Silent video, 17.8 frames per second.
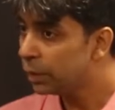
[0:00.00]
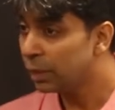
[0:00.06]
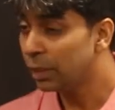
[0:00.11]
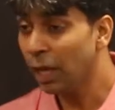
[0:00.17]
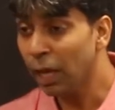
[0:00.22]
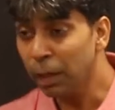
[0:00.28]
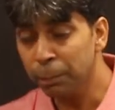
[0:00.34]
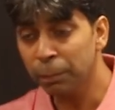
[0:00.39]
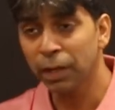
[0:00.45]

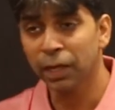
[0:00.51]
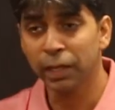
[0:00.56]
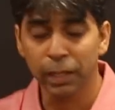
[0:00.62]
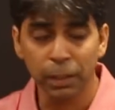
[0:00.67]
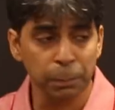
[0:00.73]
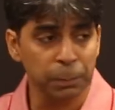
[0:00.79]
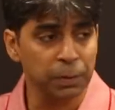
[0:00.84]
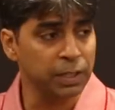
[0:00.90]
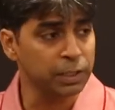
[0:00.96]
That
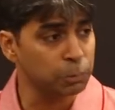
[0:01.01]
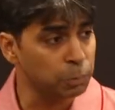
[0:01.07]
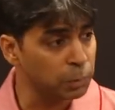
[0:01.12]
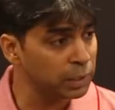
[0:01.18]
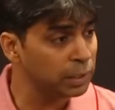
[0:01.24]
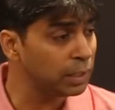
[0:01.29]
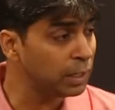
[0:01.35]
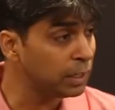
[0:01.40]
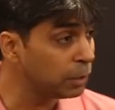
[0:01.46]
marketplace,
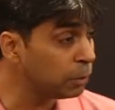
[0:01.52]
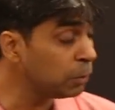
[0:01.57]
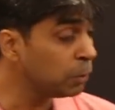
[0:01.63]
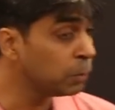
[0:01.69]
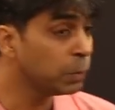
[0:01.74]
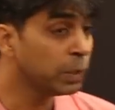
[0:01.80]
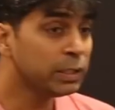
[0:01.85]
what they do